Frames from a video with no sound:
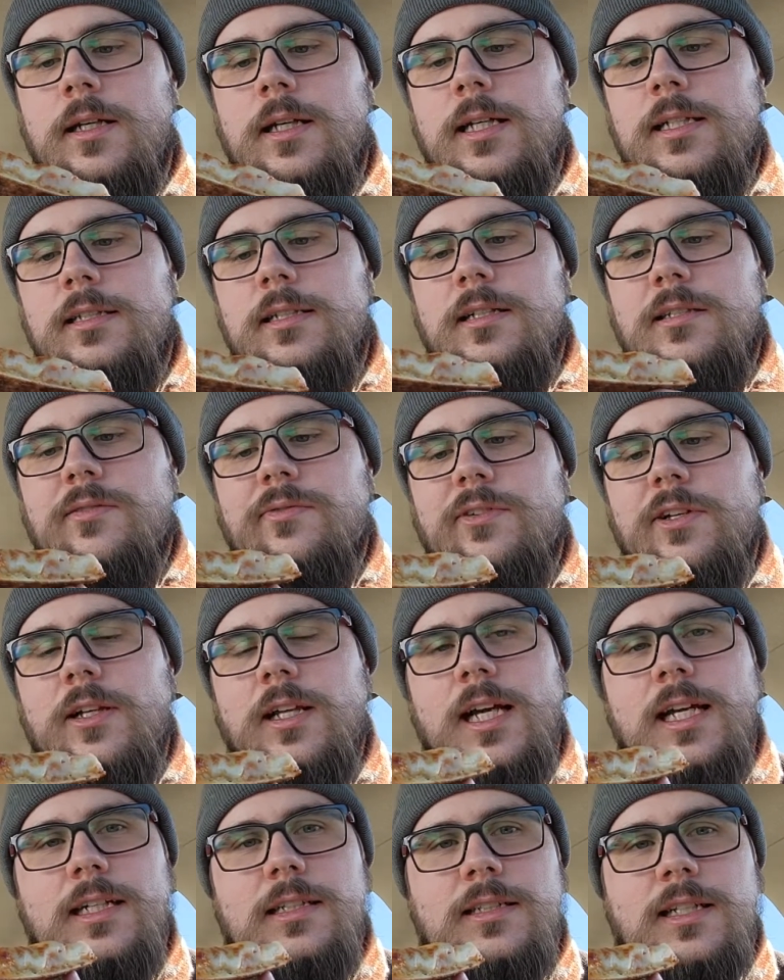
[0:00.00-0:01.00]
It does feel
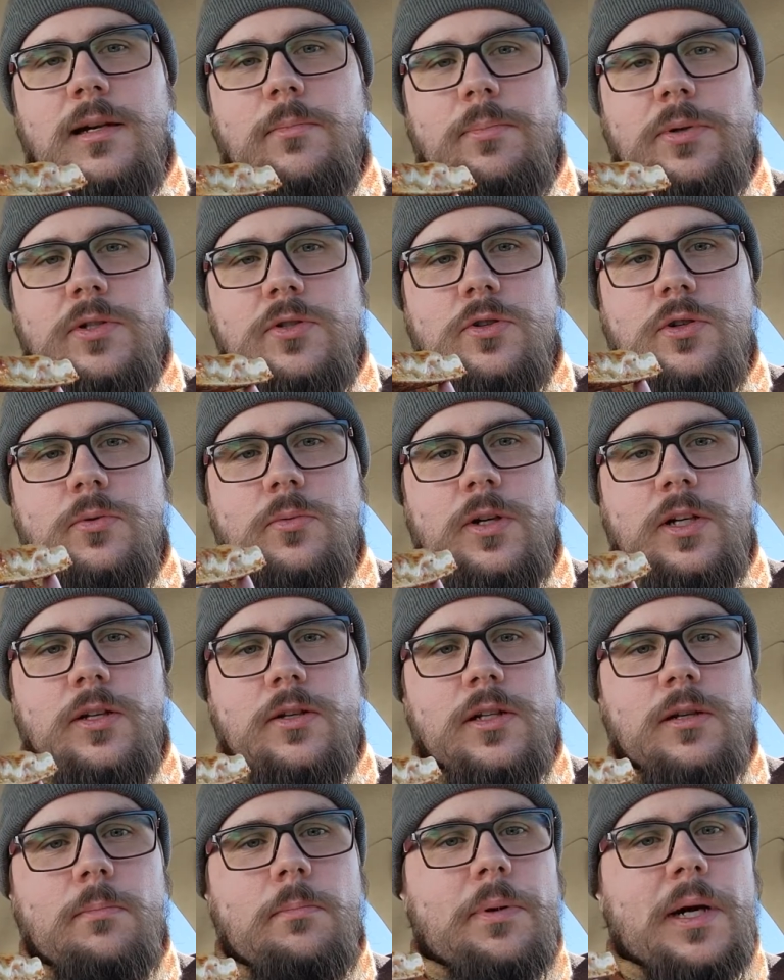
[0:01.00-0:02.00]
like a temperature where you
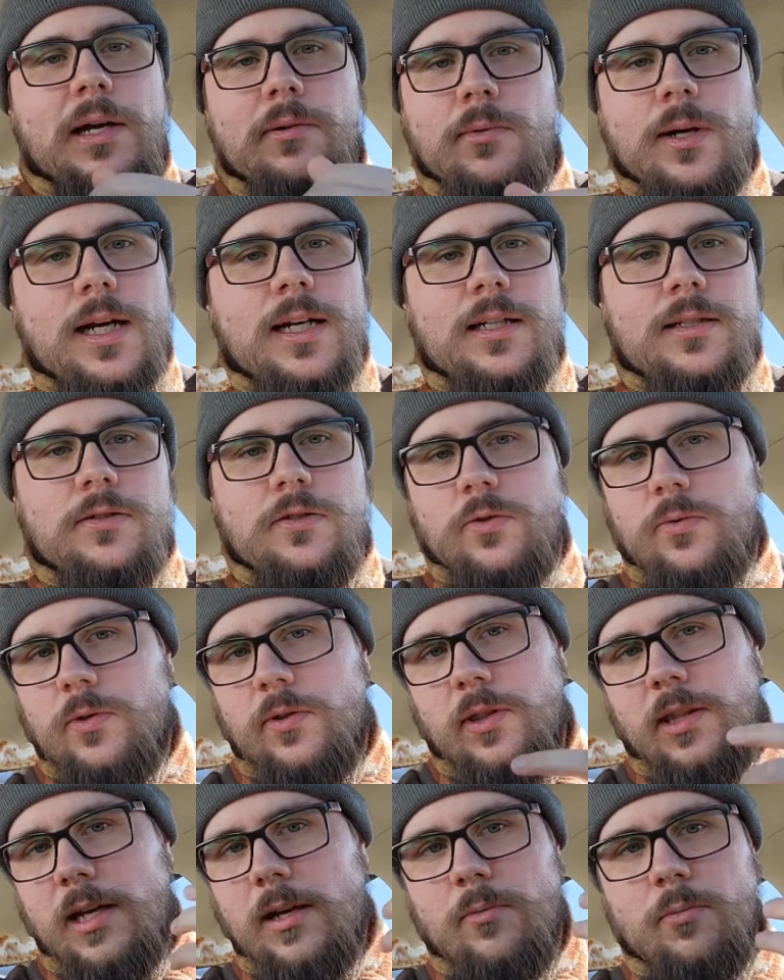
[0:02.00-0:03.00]
could bite right into it
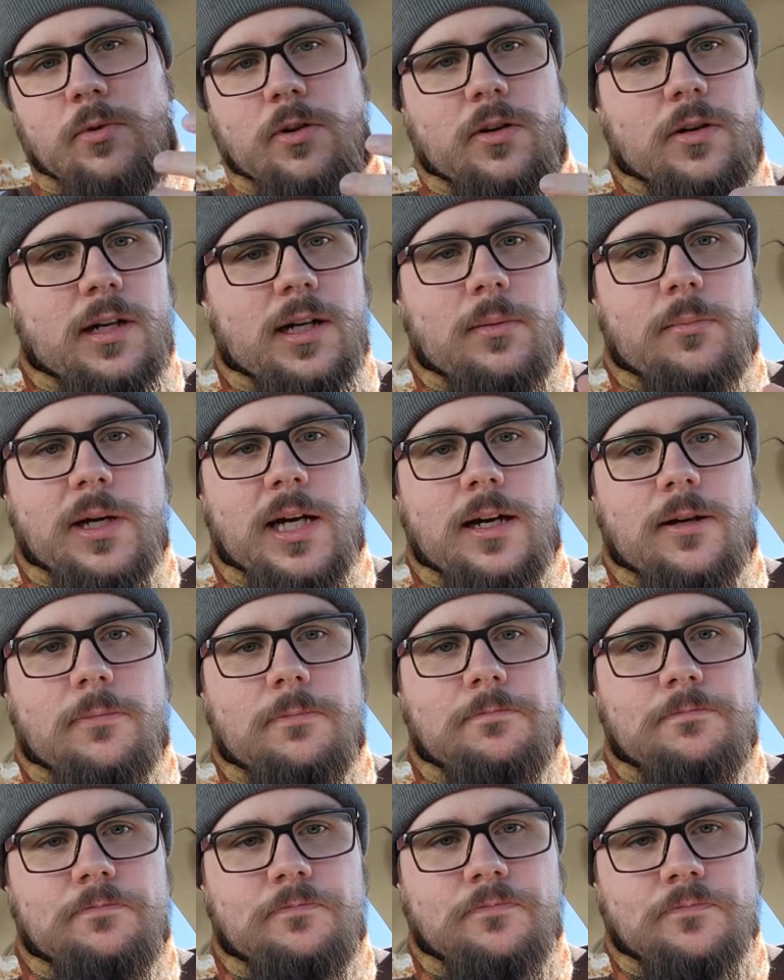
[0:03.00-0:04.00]
without worrying about
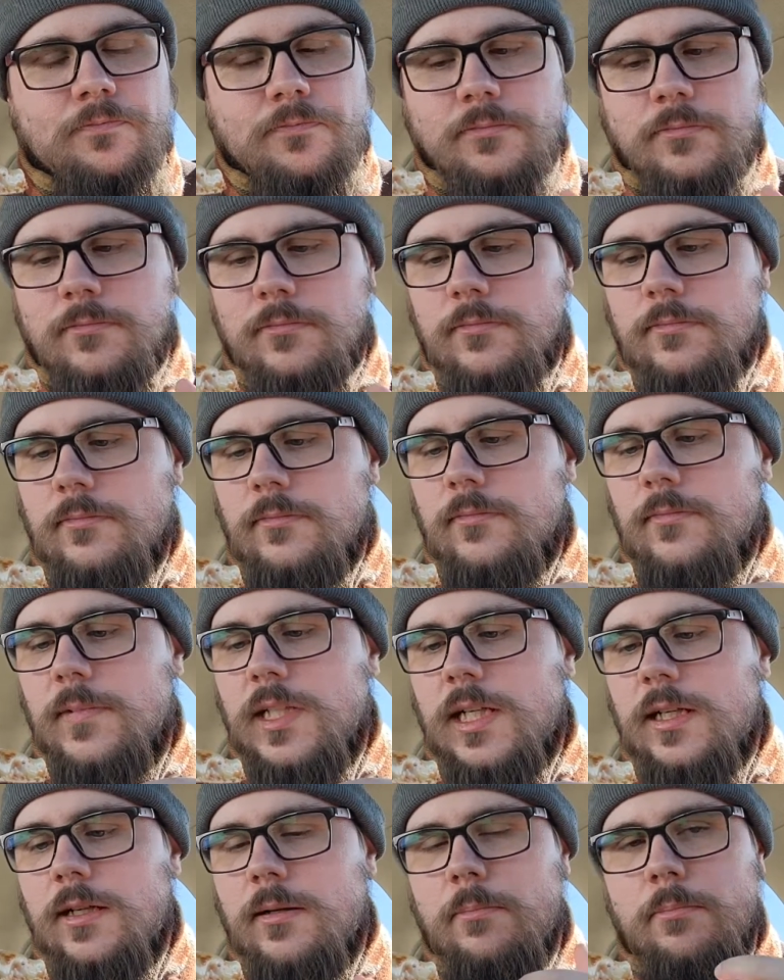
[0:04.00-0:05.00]

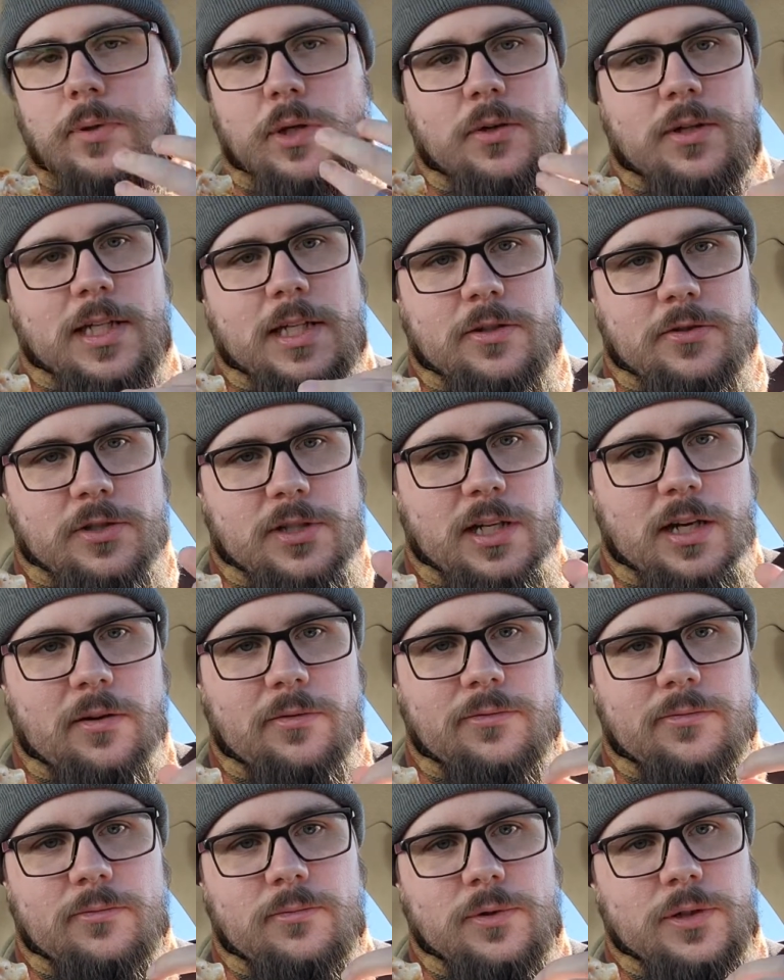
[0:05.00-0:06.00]
burning
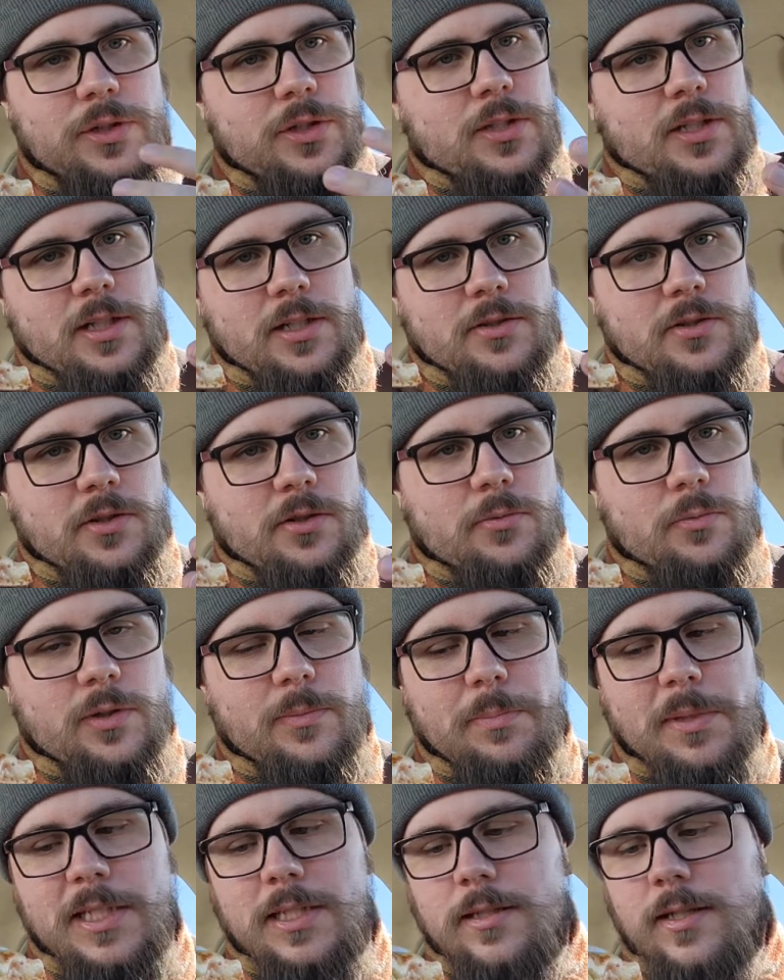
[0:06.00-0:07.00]
yourself, which is a concern
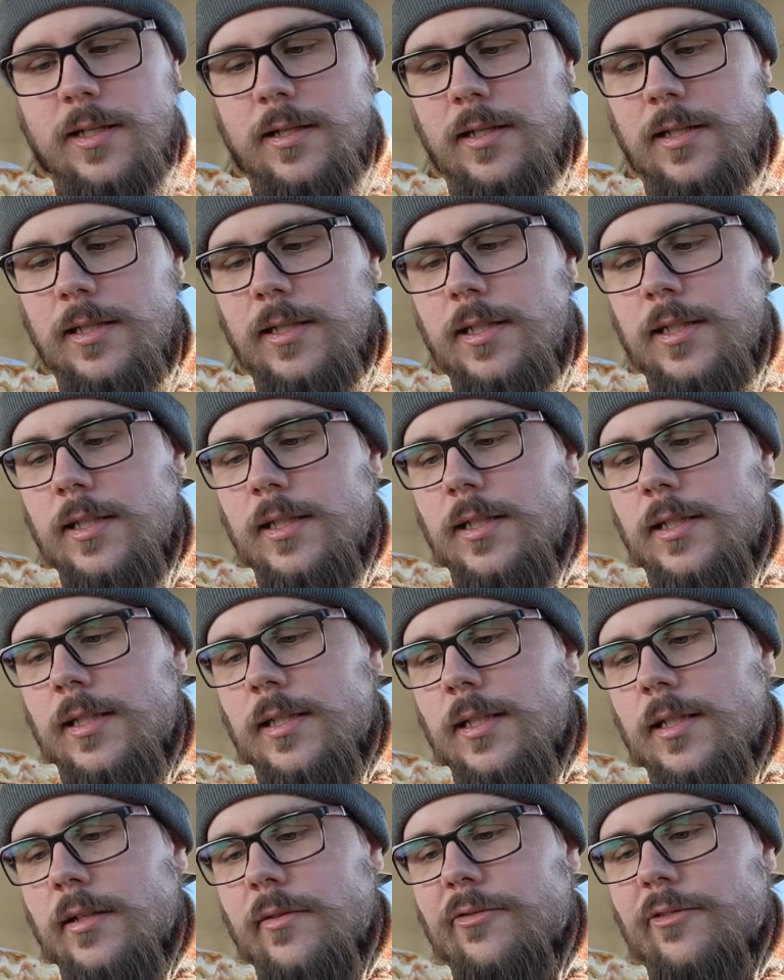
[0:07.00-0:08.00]
with pizza,
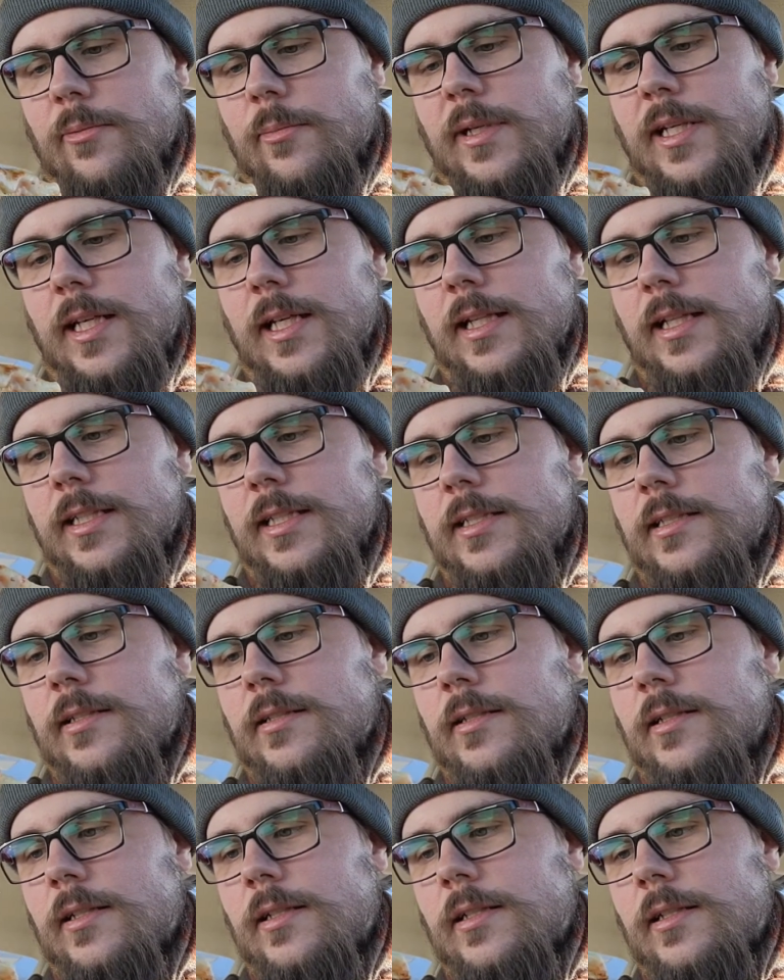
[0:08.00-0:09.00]
for me at
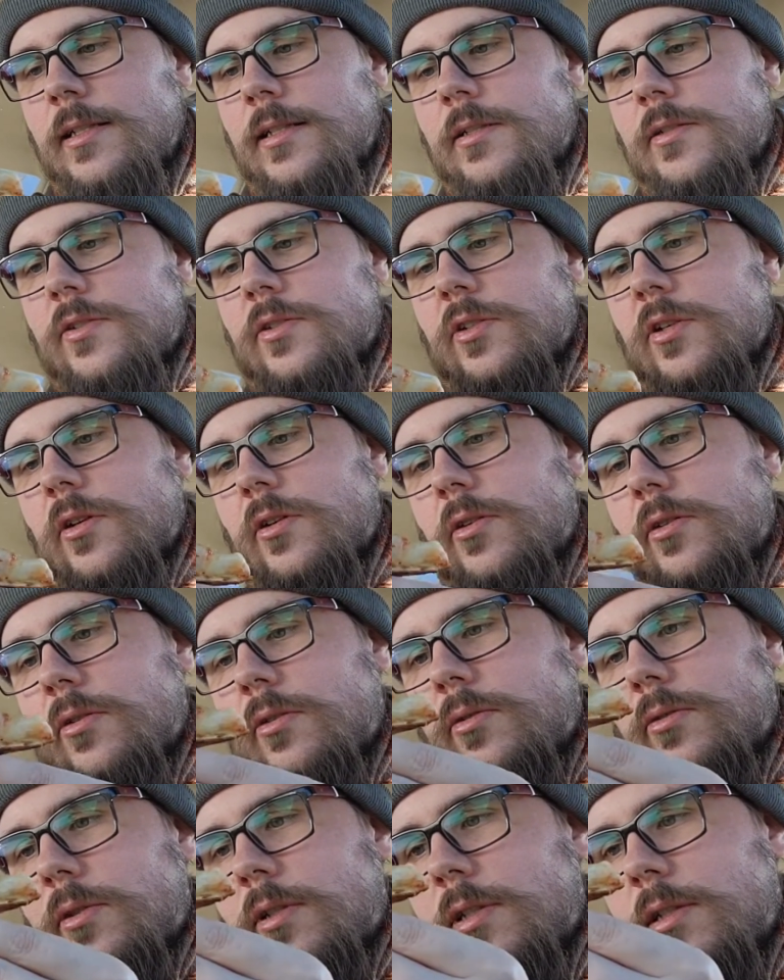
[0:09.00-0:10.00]
least.
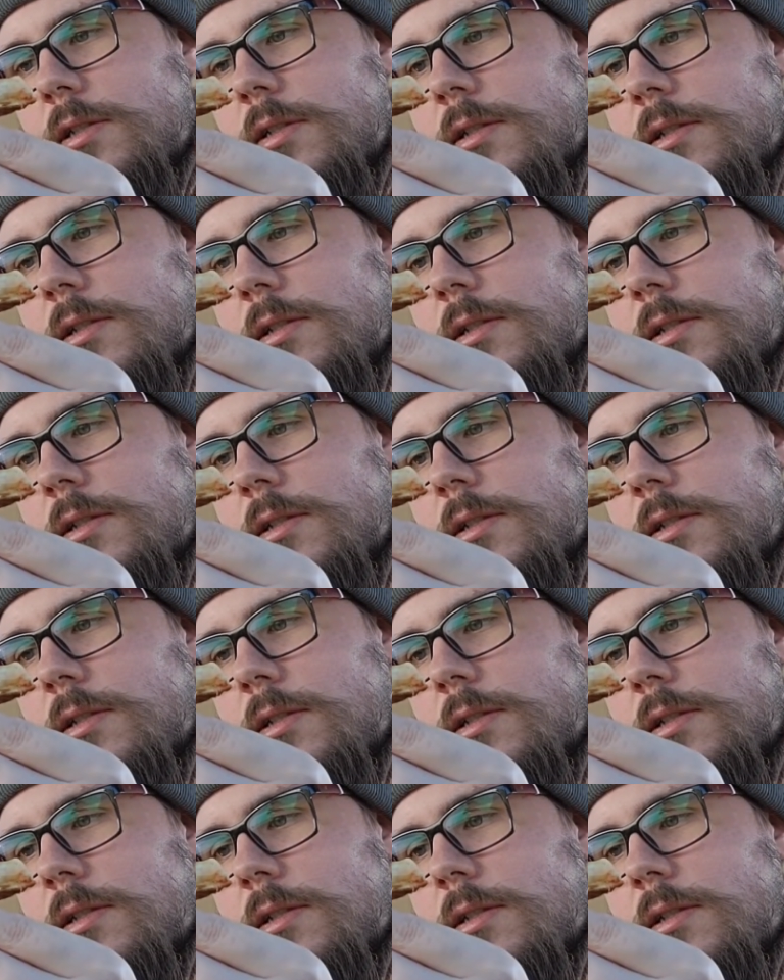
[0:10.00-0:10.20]
So